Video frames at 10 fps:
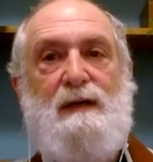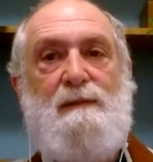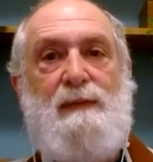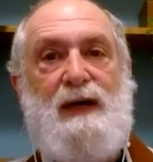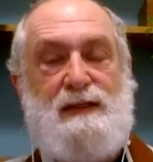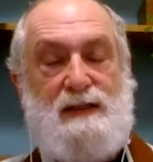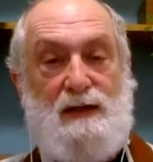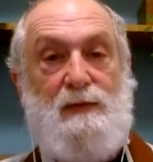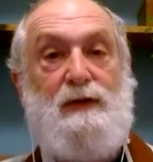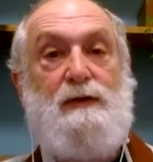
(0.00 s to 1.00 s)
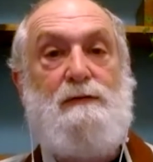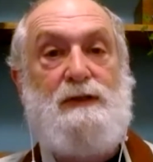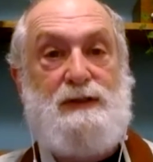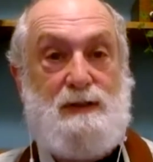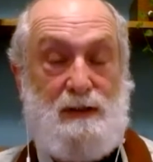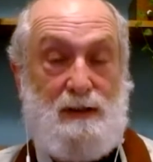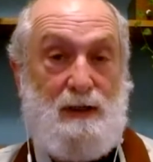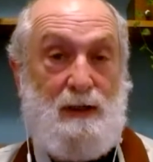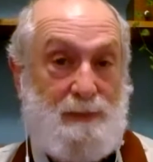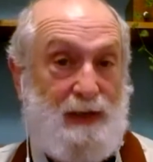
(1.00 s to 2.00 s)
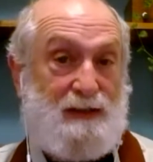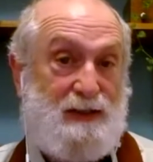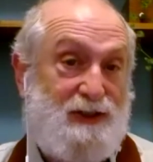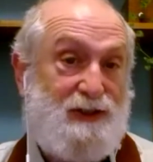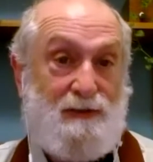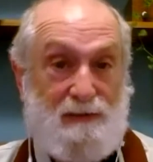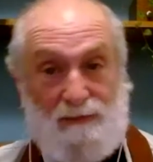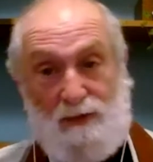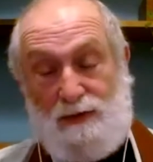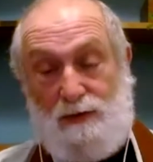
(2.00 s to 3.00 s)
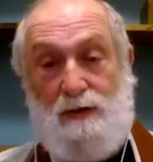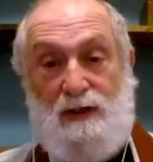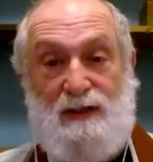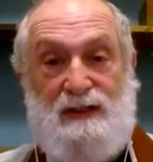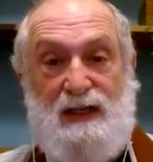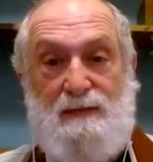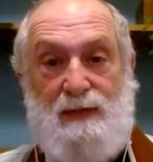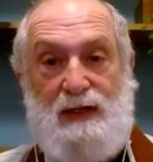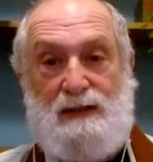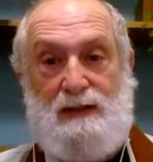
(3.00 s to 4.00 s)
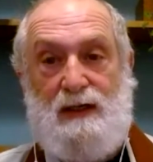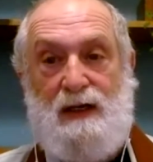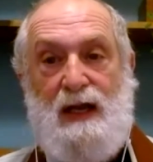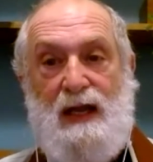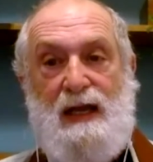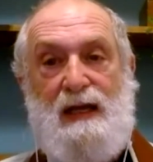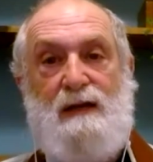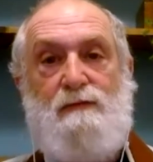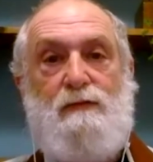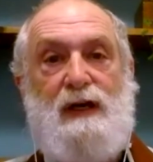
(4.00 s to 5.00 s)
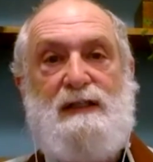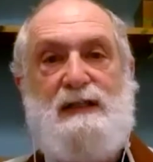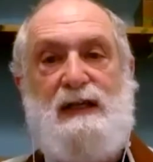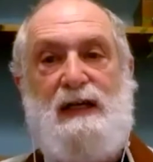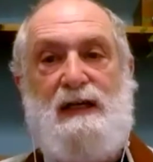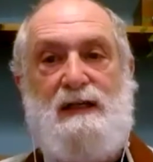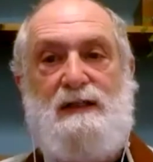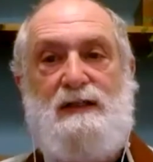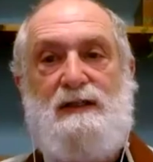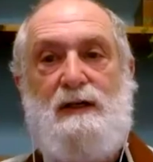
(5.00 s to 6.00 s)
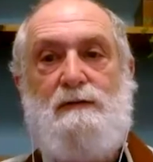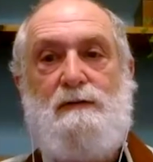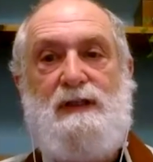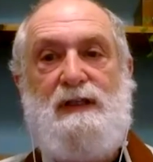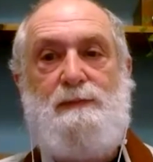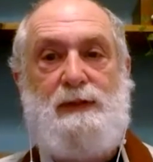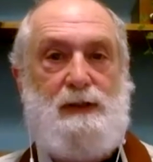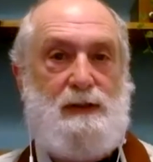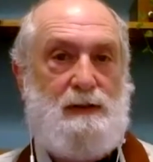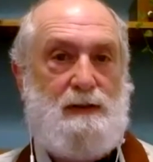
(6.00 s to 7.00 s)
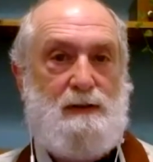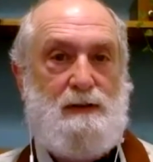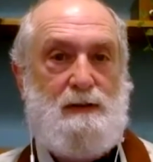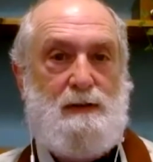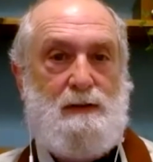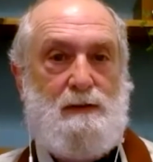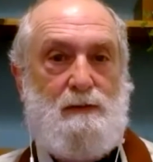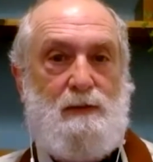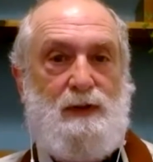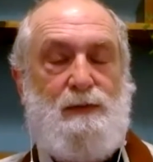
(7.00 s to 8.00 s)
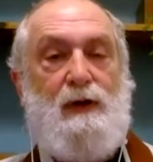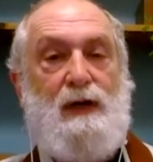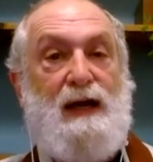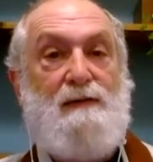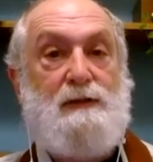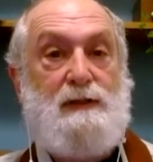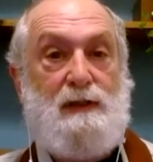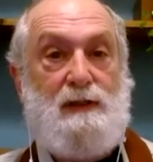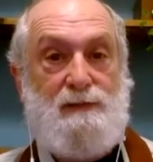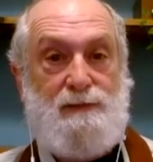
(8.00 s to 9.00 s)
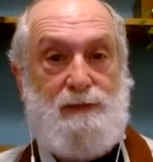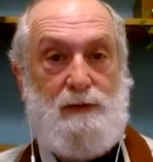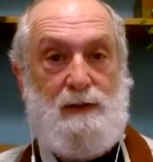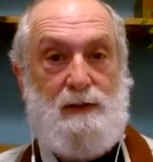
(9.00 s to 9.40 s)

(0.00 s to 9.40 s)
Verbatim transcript: by someone who was a practitioner, of course called a Zen master, it resonated so deeply with what I was looking for.